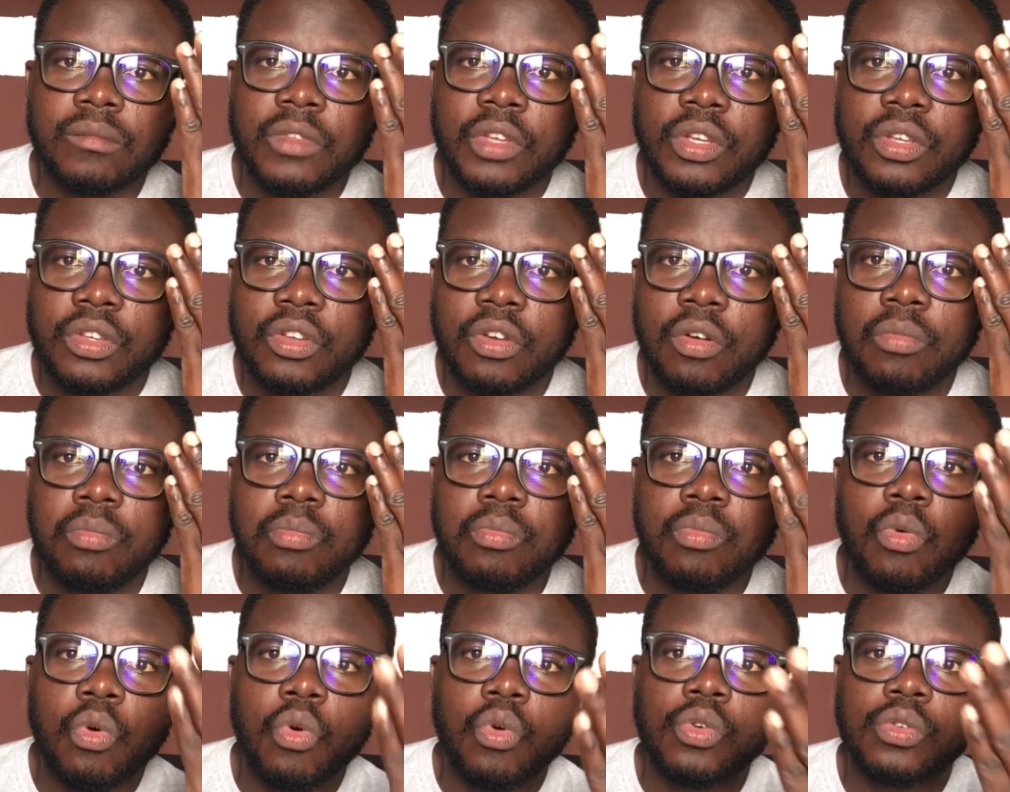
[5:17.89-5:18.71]
your
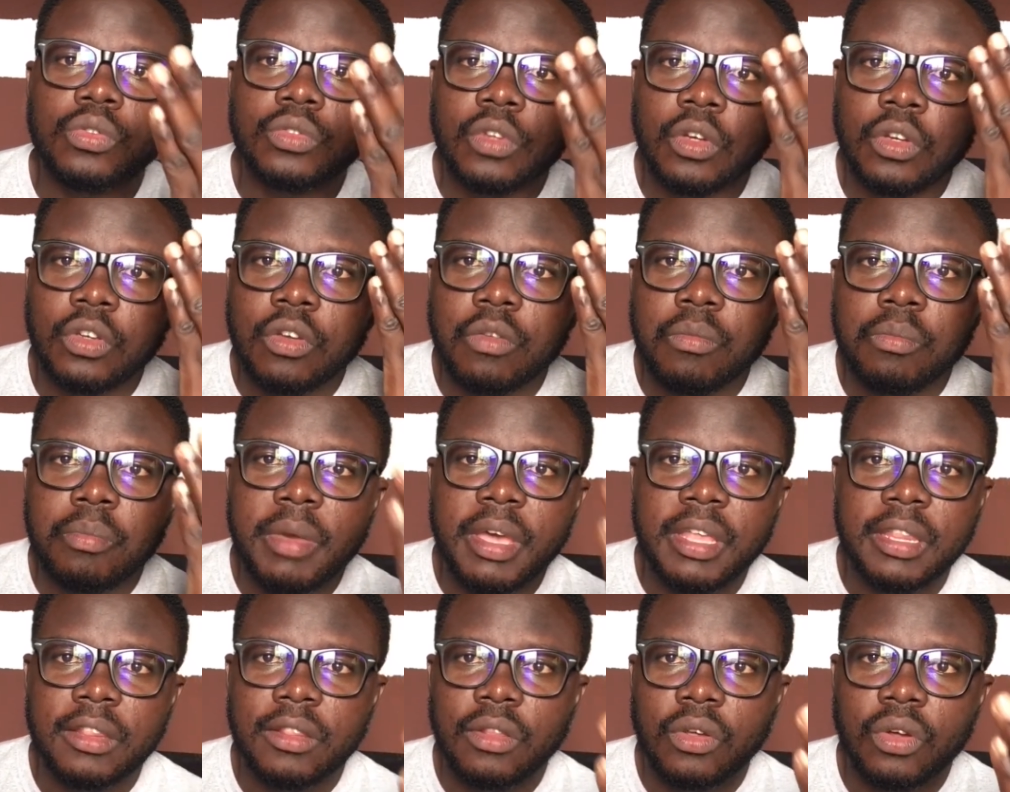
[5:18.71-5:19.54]
mode or your
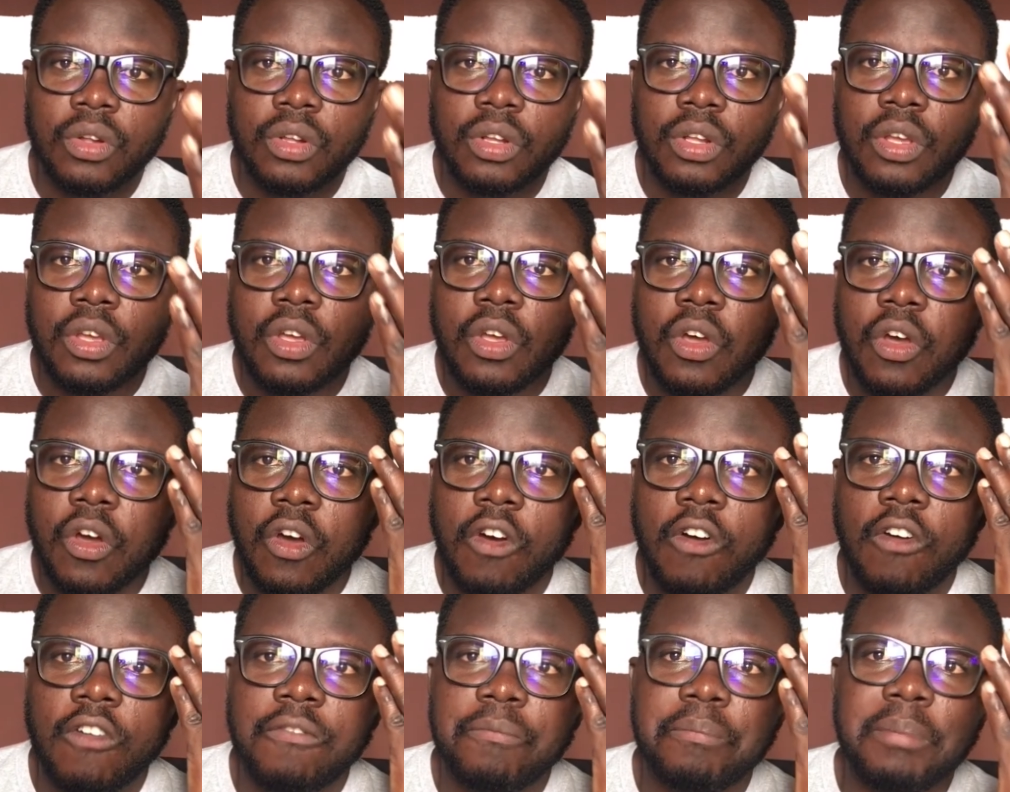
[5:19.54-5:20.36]
method
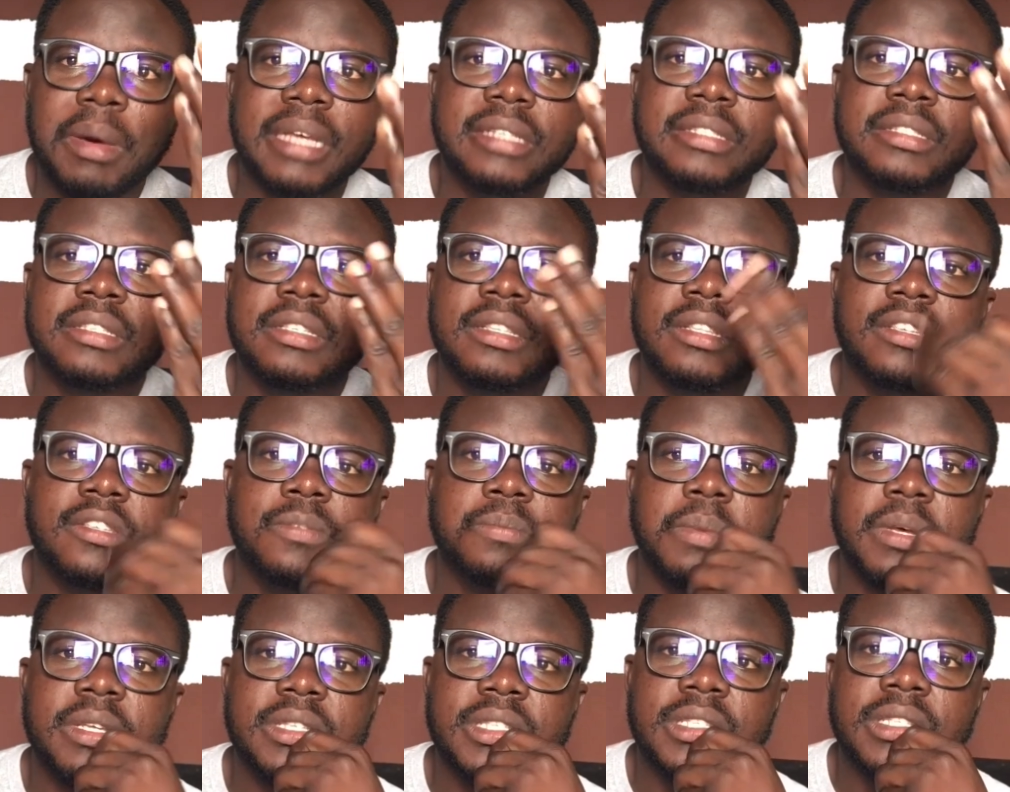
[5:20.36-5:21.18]
of passing this
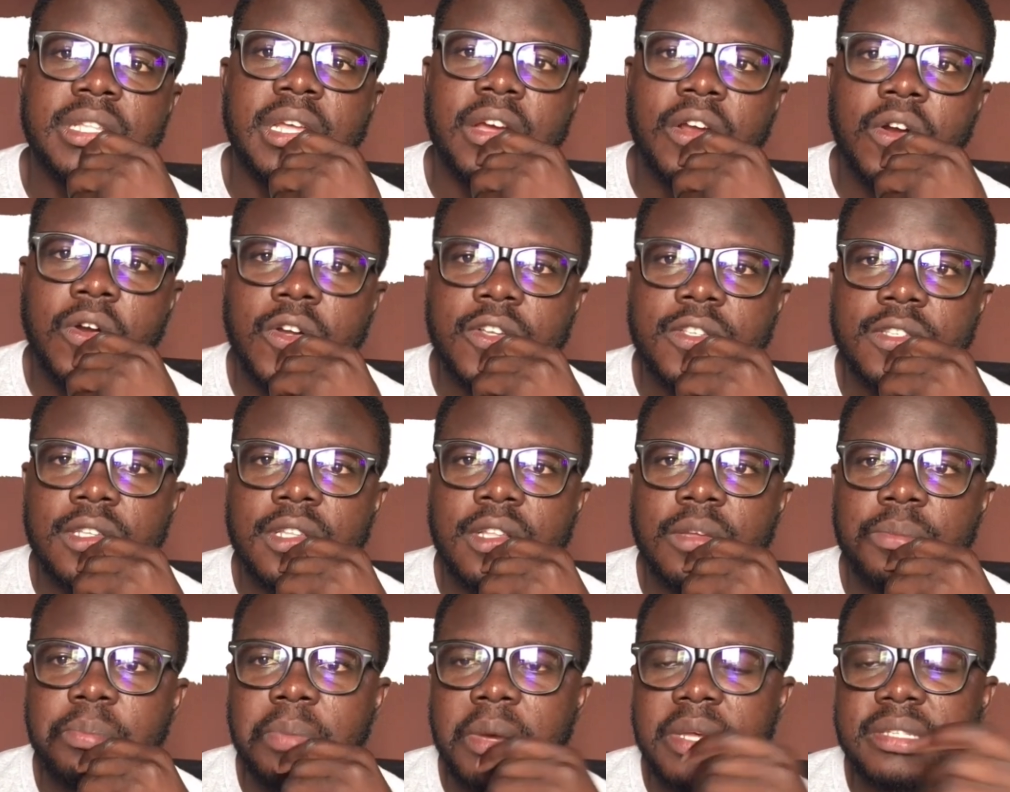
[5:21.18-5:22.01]
person across to the
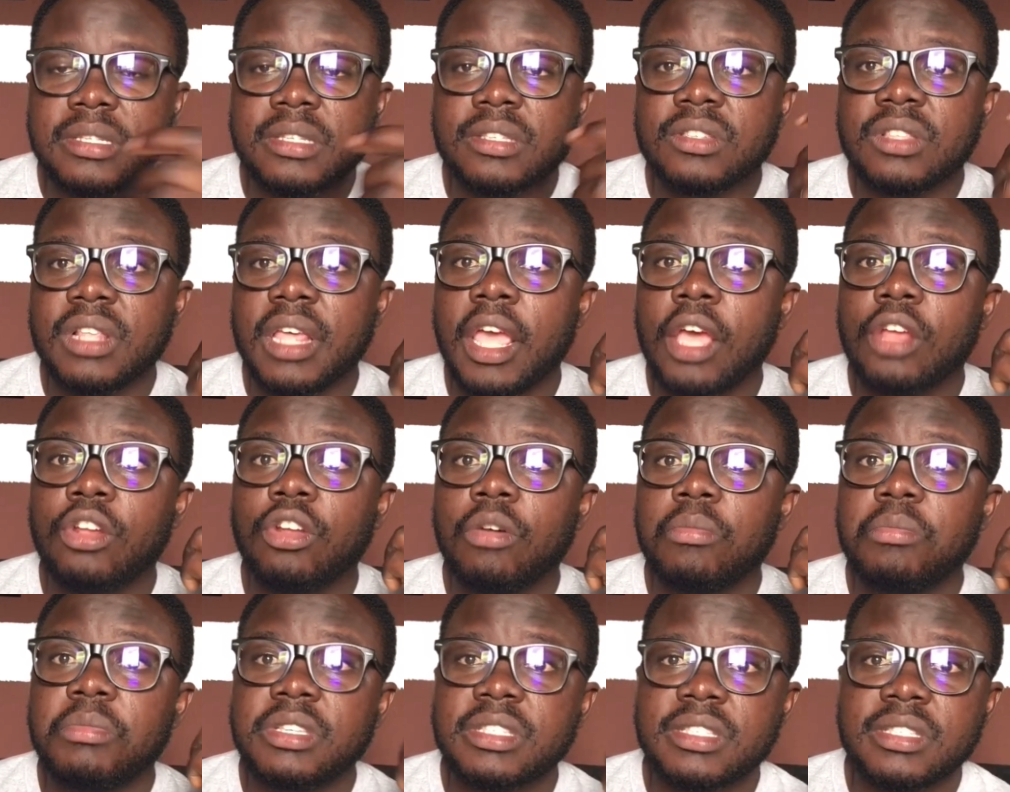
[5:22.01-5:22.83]
person so they are not
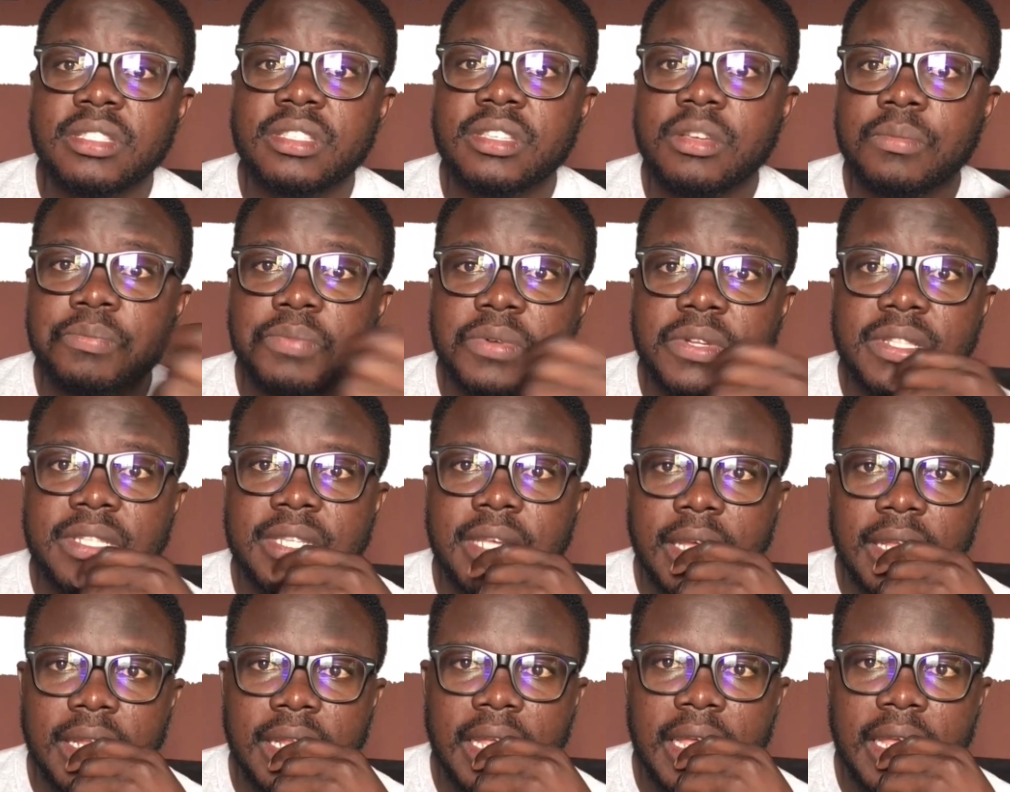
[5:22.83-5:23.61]
misinterpreted